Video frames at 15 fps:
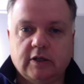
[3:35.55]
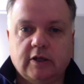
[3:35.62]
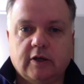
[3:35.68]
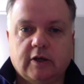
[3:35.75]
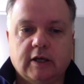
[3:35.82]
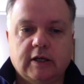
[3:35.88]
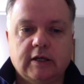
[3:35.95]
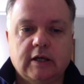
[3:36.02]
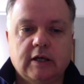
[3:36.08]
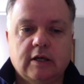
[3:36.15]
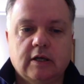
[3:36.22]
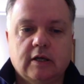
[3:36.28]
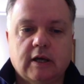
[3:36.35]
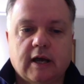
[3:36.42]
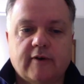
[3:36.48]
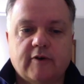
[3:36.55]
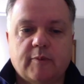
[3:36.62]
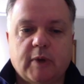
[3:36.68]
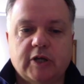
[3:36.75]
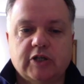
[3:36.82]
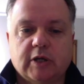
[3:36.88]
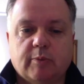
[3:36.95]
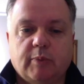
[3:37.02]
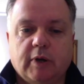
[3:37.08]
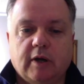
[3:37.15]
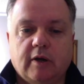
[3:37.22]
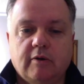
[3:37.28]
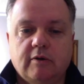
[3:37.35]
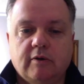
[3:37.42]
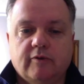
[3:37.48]
you can have a magic
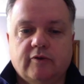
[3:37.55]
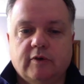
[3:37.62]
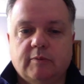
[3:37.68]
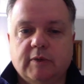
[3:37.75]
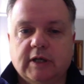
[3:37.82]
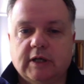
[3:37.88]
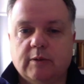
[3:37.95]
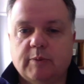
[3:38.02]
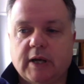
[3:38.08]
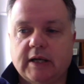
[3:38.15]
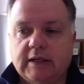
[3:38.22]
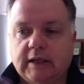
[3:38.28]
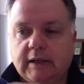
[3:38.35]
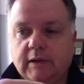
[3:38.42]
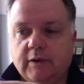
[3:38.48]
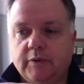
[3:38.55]
blow from little Paddy,